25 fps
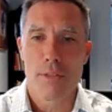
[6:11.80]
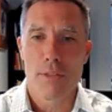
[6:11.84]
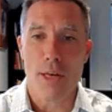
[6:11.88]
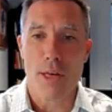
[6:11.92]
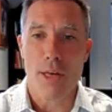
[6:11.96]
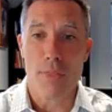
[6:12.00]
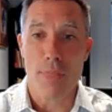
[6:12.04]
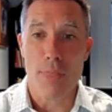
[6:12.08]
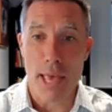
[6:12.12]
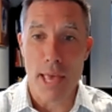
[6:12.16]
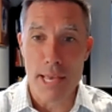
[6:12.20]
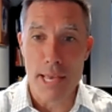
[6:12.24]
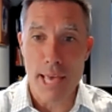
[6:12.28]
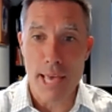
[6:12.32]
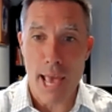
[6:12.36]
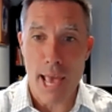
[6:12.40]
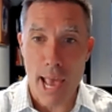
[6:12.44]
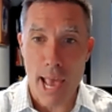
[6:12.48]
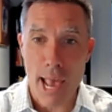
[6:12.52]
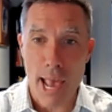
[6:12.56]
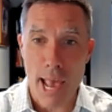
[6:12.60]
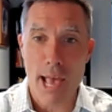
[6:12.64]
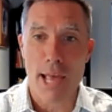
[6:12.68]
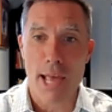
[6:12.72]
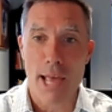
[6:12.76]
that they
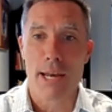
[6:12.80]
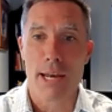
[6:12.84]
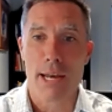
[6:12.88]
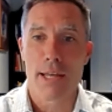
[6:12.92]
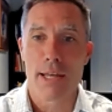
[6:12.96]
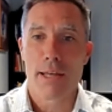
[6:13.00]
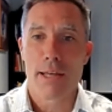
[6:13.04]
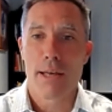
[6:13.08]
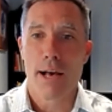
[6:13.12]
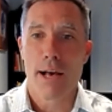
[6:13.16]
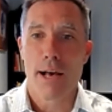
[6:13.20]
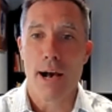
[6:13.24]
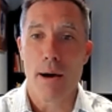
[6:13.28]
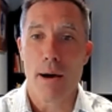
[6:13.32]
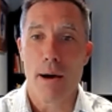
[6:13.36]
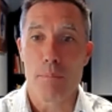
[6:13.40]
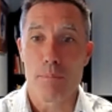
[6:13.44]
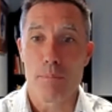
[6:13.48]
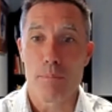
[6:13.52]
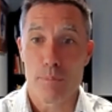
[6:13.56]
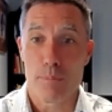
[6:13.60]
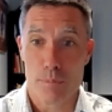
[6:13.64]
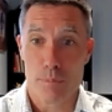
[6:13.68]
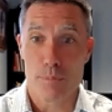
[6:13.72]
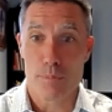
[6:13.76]
can
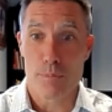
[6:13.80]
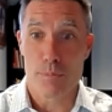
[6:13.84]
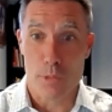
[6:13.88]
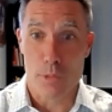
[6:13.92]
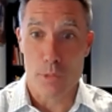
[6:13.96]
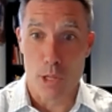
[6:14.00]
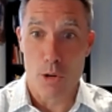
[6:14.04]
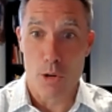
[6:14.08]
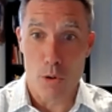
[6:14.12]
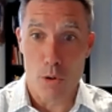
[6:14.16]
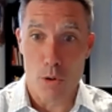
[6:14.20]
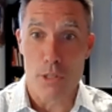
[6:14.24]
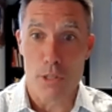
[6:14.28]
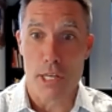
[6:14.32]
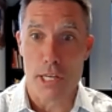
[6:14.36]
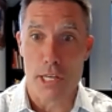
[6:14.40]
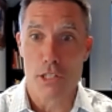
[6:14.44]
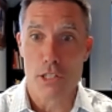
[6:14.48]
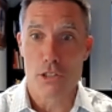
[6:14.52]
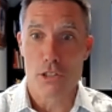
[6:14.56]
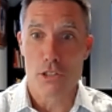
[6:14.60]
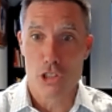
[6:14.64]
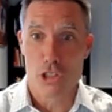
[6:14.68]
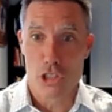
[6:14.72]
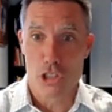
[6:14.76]

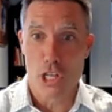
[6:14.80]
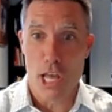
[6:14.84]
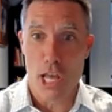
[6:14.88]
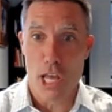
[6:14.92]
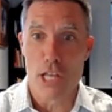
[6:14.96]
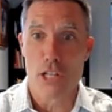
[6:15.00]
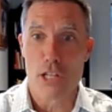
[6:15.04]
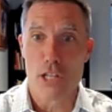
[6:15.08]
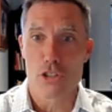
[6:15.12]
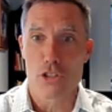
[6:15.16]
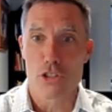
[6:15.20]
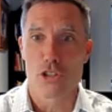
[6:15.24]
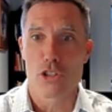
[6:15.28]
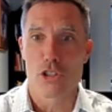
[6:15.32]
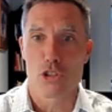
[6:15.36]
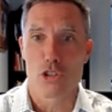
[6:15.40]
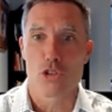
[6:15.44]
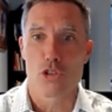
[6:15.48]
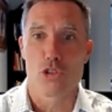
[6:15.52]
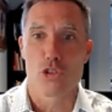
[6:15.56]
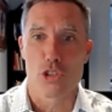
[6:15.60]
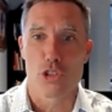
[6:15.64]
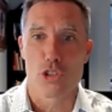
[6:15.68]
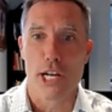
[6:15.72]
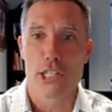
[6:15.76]
literally change the
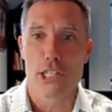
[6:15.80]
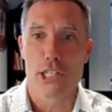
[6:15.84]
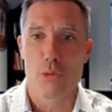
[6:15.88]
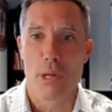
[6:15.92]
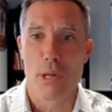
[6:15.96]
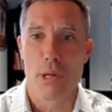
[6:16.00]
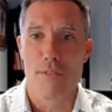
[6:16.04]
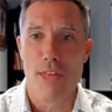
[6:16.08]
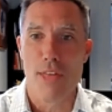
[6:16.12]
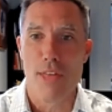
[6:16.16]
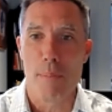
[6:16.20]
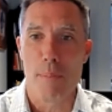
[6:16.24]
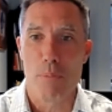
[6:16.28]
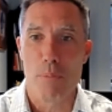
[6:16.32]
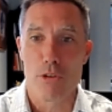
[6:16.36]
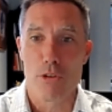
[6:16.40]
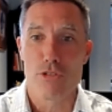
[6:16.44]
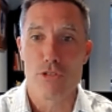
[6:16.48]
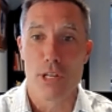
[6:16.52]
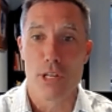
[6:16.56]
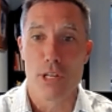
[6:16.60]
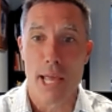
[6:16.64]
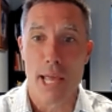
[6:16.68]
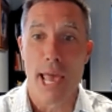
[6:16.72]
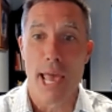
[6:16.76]
trajectory of that
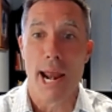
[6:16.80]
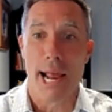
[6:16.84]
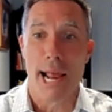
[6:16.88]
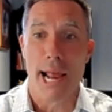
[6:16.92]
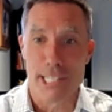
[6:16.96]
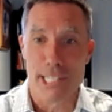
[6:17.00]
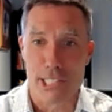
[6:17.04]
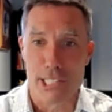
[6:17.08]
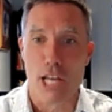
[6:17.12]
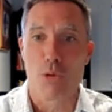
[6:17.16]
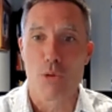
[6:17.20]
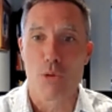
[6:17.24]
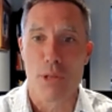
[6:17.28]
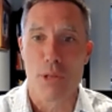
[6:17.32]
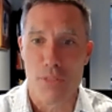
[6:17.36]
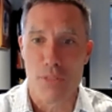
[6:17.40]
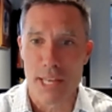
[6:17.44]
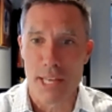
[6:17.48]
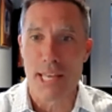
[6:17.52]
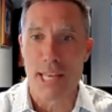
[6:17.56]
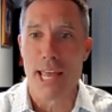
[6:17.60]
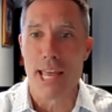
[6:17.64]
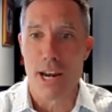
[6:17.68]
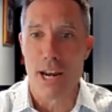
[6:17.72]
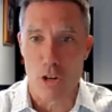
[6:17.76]
person. And I generally
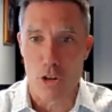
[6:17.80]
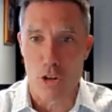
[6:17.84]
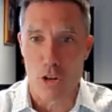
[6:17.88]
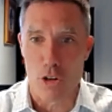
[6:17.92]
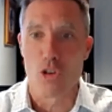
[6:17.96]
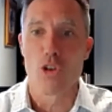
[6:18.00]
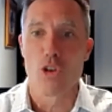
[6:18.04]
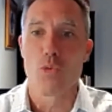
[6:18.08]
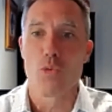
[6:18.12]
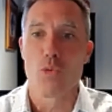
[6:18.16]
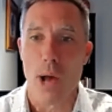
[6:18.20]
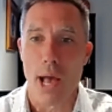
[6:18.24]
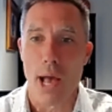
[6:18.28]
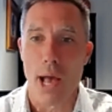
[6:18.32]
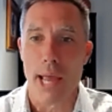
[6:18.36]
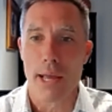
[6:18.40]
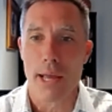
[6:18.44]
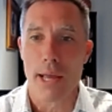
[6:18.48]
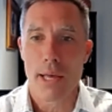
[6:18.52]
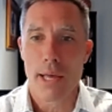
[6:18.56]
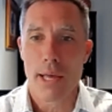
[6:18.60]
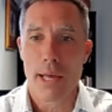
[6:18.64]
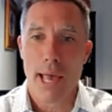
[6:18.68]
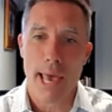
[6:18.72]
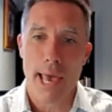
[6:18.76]
think in a good
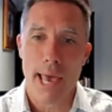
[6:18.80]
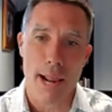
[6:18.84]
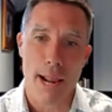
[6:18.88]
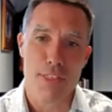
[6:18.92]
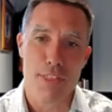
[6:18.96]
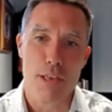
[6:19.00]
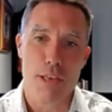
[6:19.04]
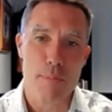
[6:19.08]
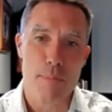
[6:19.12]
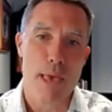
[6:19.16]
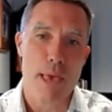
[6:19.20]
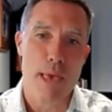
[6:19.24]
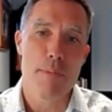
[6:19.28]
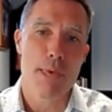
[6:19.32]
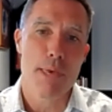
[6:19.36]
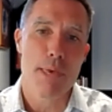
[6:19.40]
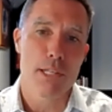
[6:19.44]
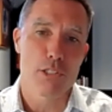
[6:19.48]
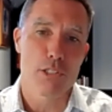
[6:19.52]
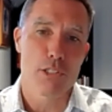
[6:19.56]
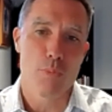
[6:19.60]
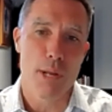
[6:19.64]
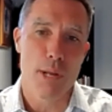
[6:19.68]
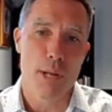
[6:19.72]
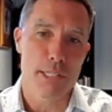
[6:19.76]
way. And I think
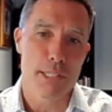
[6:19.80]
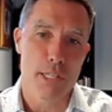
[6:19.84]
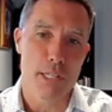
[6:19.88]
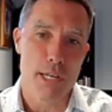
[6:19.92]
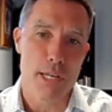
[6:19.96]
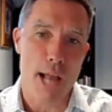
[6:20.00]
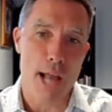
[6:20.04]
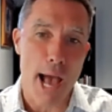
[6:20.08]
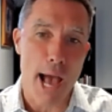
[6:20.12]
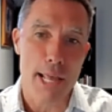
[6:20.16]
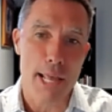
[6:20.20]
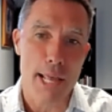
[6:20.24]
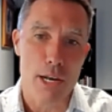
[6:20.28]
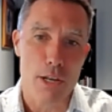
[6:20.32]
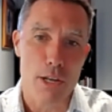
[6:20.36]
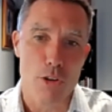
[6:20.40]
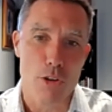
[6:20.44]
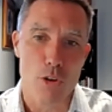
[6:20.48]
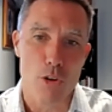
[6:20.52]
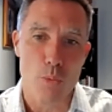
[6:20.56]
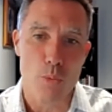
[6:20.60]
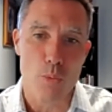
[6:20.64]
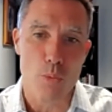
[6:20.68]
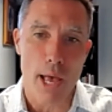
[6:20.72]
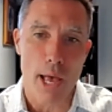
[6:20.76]
maybe it's when it's not in a
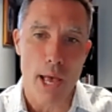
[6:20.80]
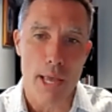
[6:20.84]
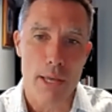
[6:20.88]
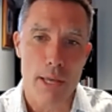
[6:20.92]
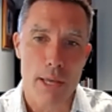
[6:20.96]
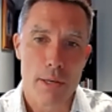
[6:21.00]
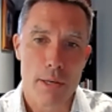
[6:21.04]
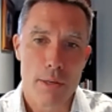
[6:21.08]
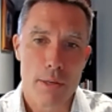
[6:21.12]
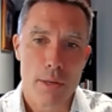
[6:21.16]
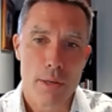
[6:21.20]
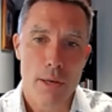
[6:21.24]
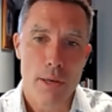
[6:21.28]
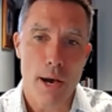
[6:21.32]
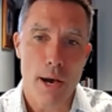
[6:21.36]
good way,